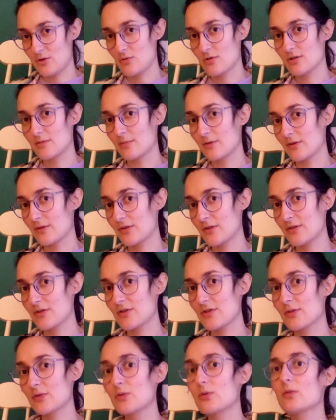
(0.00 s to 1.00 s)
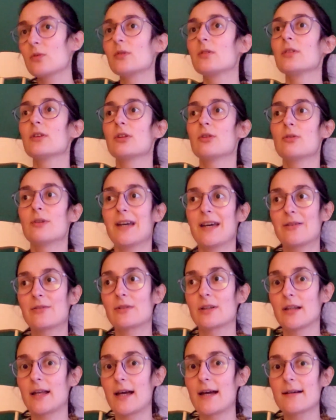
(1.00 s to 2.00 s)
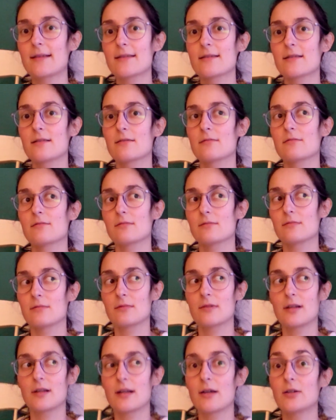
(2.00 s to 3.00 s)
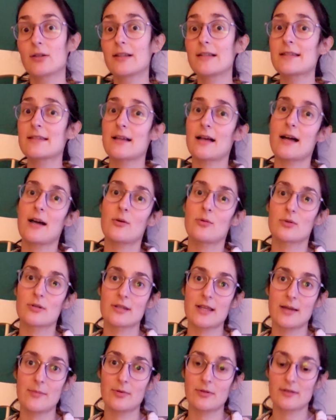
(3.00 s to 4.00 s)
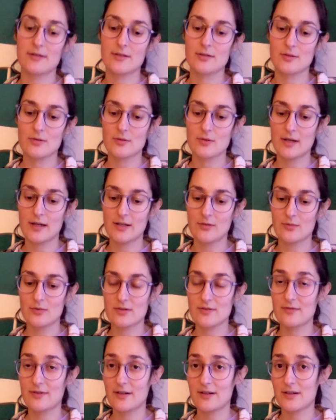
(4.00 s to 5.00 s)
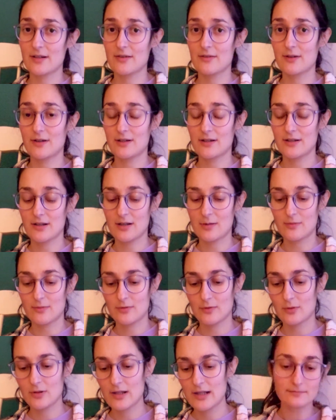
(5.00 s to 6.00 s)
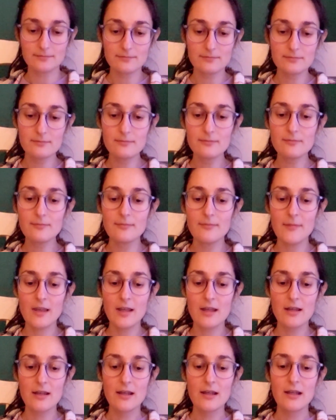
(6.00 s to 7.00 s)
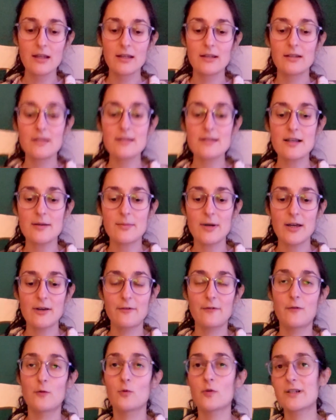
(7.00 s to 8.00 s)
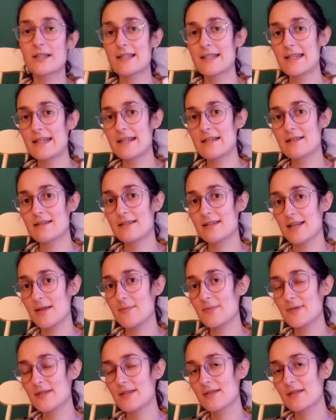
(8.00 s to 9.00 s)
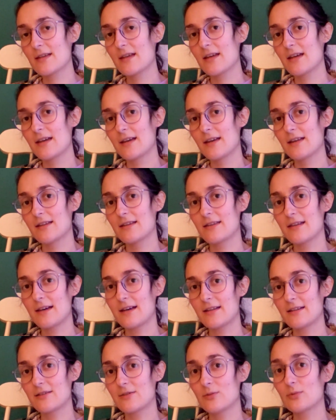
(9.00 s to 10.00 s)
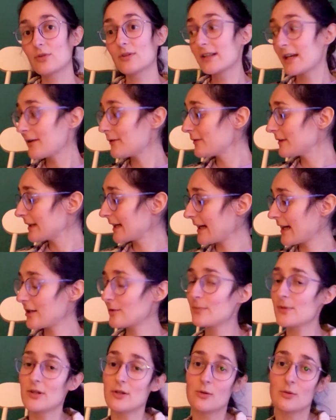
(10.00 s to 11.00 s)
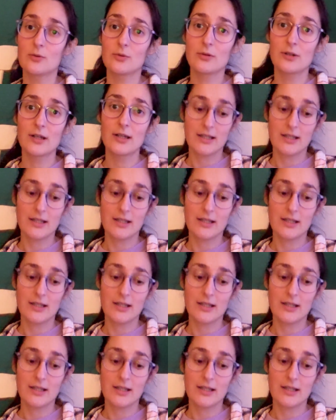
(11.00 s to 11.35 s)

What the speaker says: you're in the birthing stool, you can relax. At least I was able to, and it was very, very helpful. These are my 14 tips that will definitely help you